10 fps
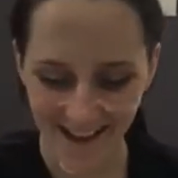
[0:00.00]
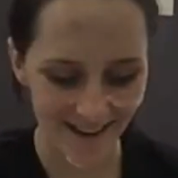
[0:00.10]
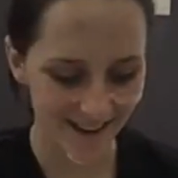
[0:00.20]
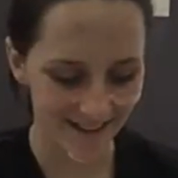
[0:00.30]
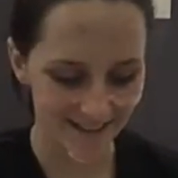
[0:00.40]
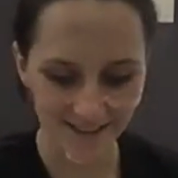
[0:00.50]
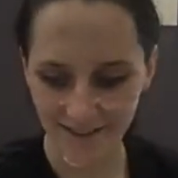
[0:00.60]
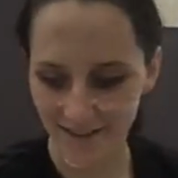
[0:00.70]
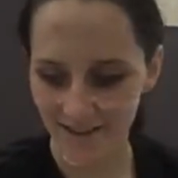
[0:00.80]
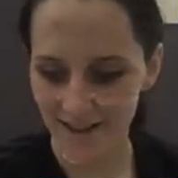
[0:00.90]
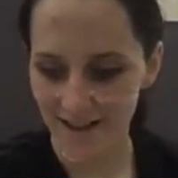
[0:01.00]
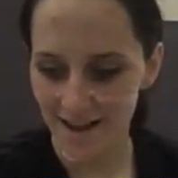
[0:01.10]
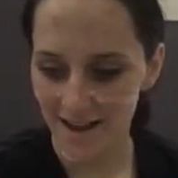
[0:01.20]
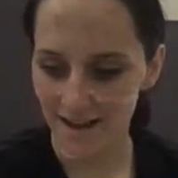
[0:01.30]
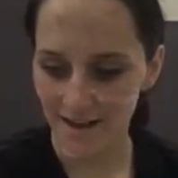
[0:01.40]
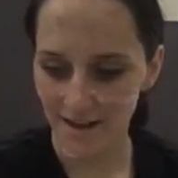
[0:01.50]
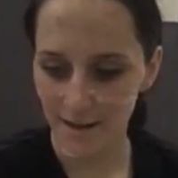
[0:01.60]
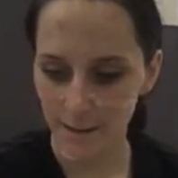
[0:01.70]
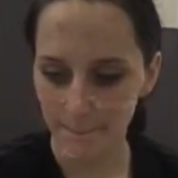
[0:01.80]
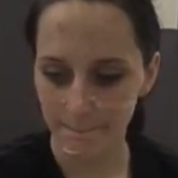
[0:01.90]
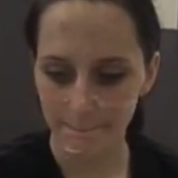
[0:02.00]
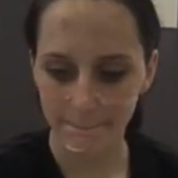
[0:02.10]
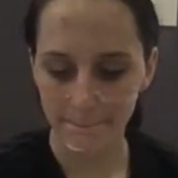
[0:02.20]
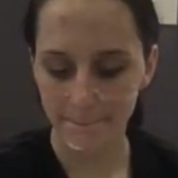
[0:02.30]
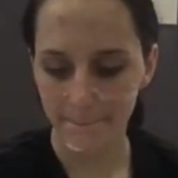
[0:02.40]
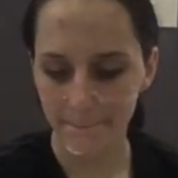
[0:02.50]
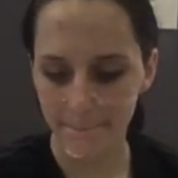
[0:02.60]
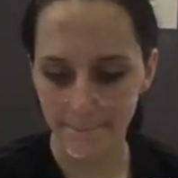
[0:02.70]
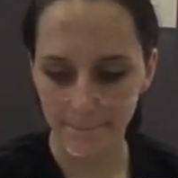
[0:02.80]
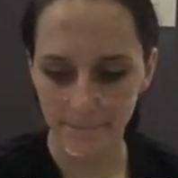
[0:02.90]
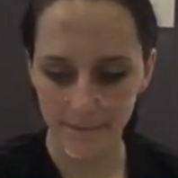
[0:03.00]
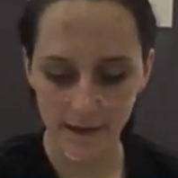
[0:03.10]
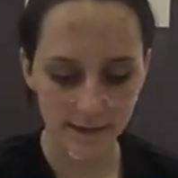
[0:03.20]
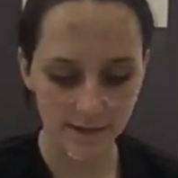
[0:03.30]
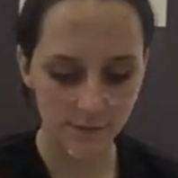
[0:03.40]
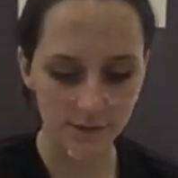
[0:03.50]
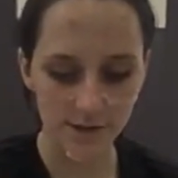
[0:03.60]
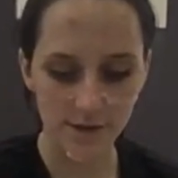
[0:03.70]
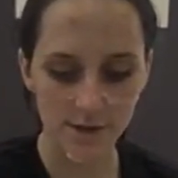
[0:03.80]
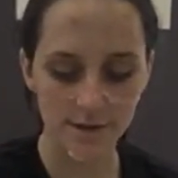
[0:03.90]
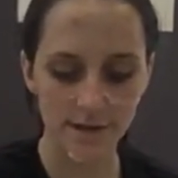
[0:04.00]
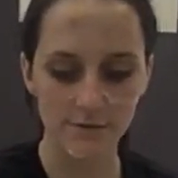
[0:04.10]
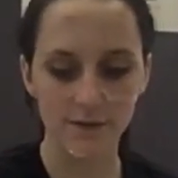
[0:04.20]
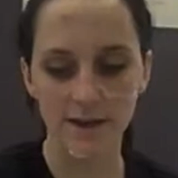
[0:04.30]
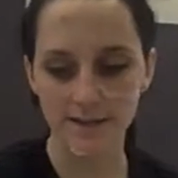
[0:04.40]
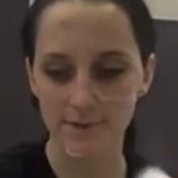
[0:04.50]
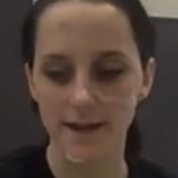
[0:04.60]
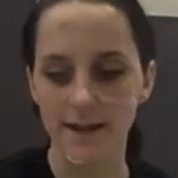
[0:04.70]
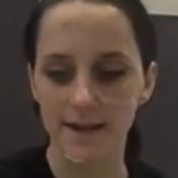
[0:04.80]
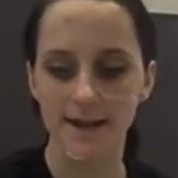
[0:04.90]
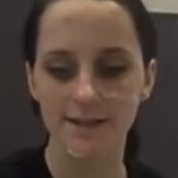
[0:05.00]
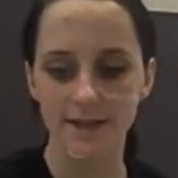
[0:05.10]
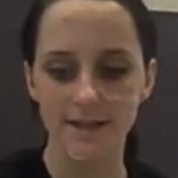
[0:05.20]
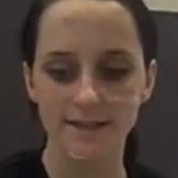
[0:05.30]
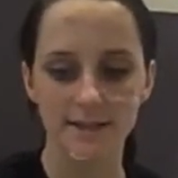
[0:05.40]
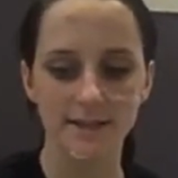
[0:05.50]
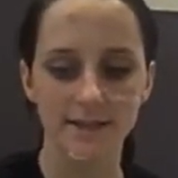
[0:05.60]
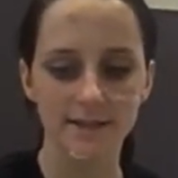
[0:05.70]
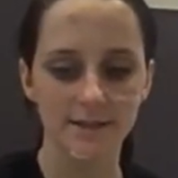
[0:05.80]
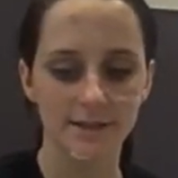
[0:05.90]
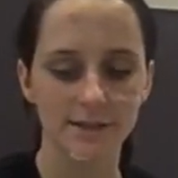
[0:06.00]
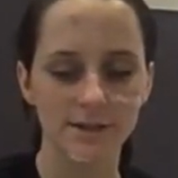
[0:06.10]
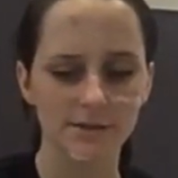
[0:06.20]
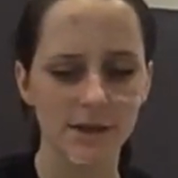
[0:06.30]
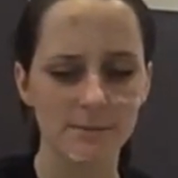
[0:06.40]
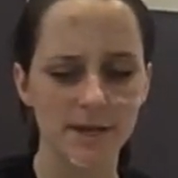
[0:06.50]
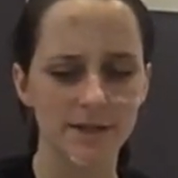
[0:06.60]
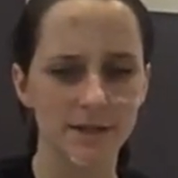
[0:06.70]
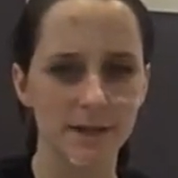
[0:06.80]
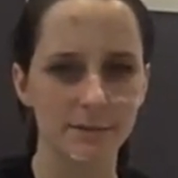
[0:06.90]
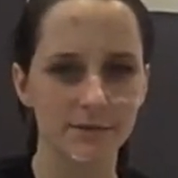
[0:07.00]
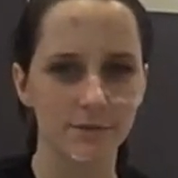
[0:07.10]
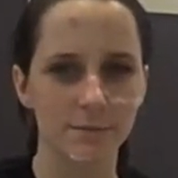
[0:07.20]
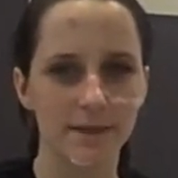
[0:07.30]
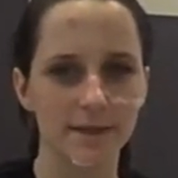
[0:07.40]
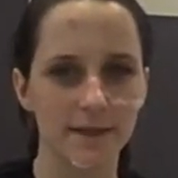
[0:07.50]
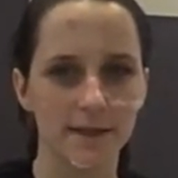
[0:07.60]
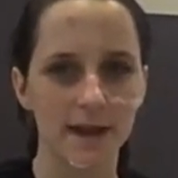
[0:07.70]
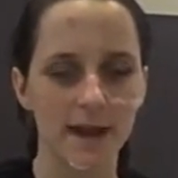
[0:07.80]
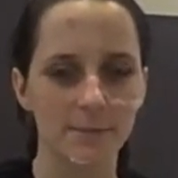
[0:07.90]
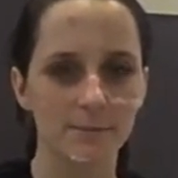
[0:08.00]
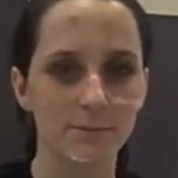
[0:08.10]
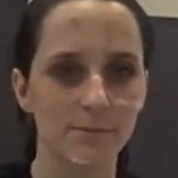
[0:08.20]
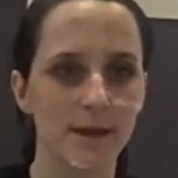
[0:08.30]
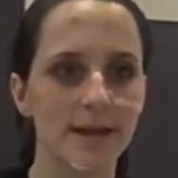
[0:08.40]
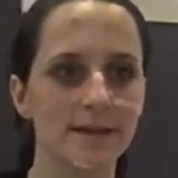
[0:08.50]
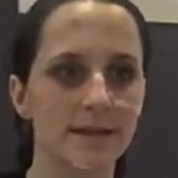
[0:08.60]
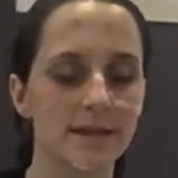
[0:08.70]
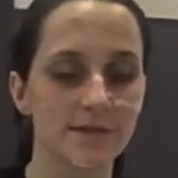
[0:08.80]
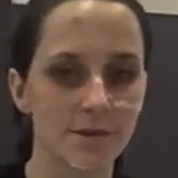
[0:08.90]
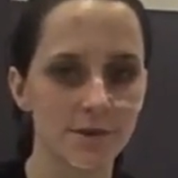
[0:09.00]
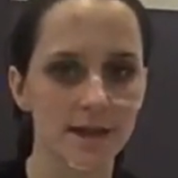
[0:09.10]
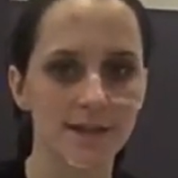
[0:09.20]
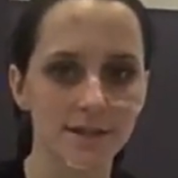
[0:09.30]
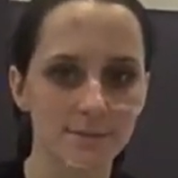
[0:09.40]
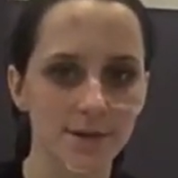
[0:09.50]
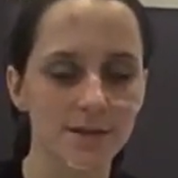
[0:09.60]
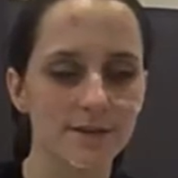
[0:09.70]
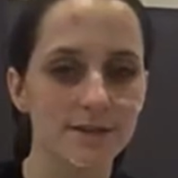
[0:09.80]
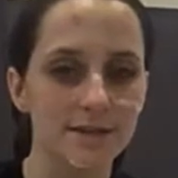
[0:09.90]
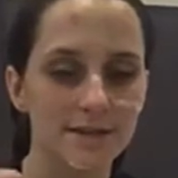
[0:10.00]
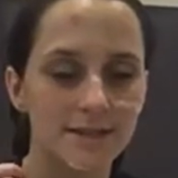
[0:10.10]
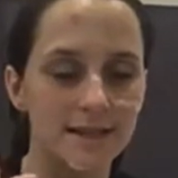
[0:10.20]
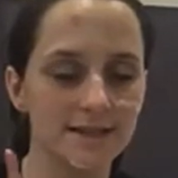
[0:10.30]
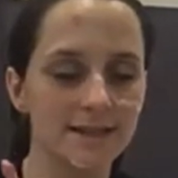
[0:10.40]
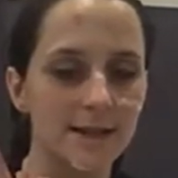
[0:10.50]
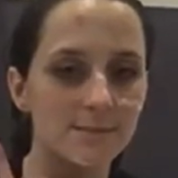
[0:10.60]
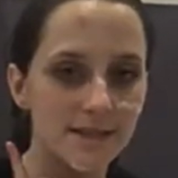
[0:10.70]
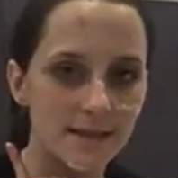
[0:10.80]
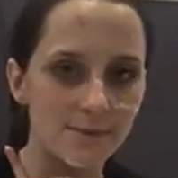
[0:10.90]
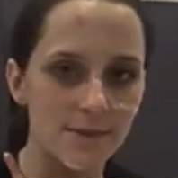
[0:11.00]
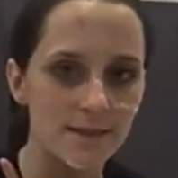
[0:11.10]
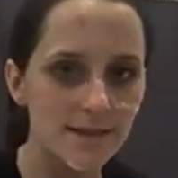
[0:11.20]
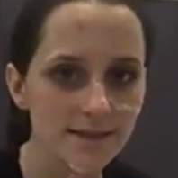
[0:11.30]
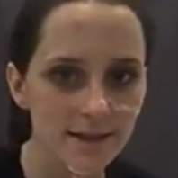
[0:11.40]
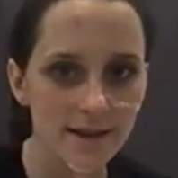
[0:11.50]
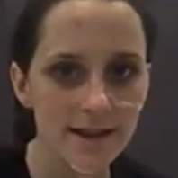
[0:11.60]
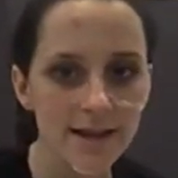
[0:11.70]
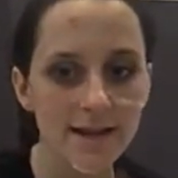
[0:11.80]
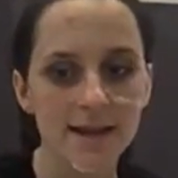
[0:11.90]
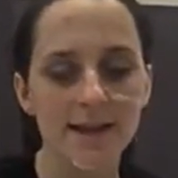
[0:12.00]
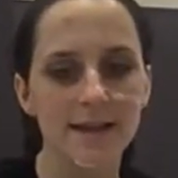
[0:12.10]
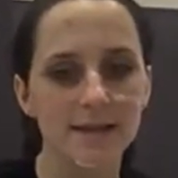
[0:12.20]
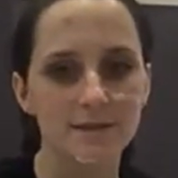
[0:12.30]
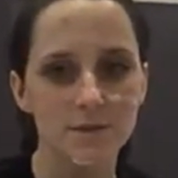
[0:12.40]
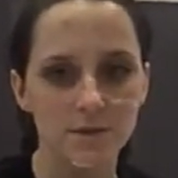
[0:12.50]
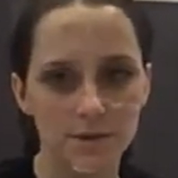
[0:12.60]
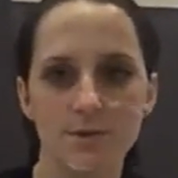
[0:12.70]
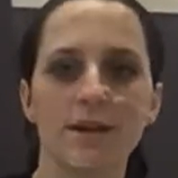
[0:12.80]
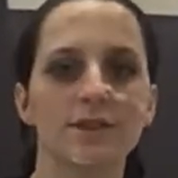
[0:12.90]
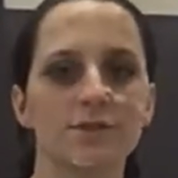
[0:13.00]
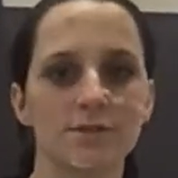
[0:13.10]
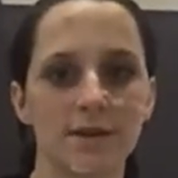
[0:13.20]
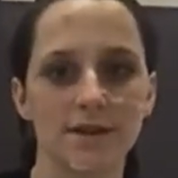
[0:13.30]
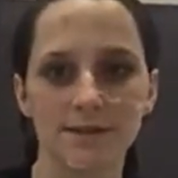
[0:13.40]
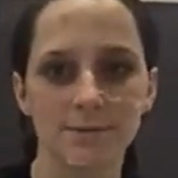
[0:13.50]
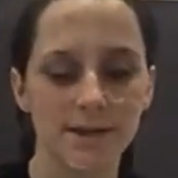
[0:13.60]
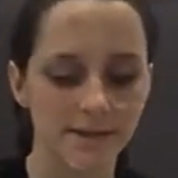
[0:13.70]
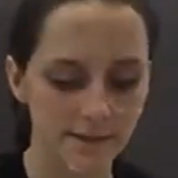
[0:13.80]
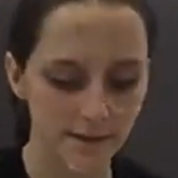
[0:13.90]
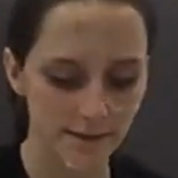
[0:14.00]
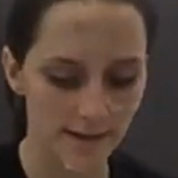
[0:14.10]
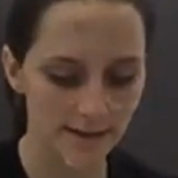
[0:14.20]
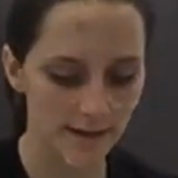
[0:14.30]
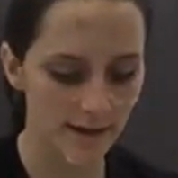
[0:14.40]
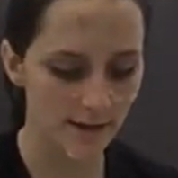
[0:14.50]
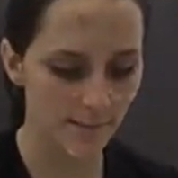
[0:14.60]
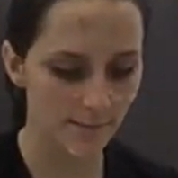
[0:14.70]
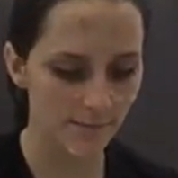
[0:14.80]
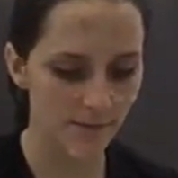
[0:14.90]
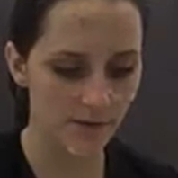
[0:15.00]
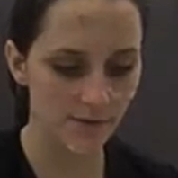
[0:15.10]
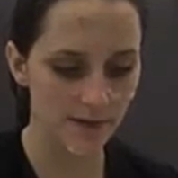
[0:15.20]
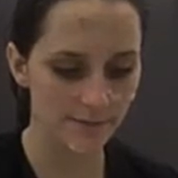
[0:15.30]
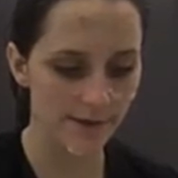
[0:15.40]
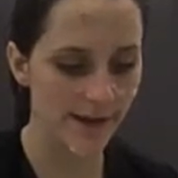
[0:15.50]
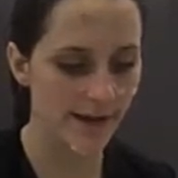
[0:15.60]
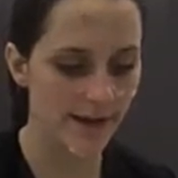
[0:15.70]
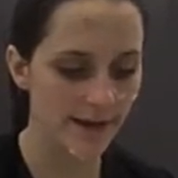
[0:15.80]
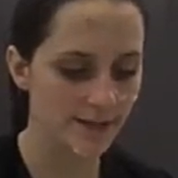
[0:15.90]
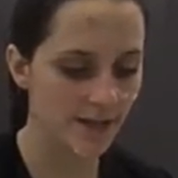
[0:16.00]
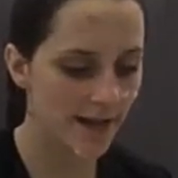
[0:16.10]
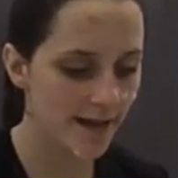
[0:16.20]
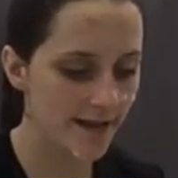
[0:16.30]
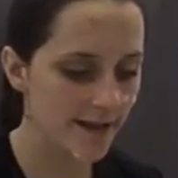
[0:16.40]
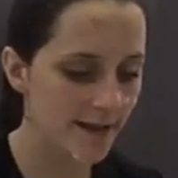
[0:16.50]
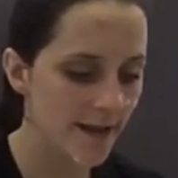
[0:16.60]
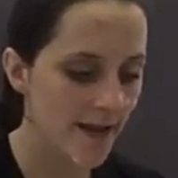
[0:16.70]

okay, so um, it's uh, also got the raspberry AHAs in there, so I don't know if I mentioned that before, but the um, where the exfoliation process comes in with this guy is the all natural raspberry. So that's um, the raspberry AHA.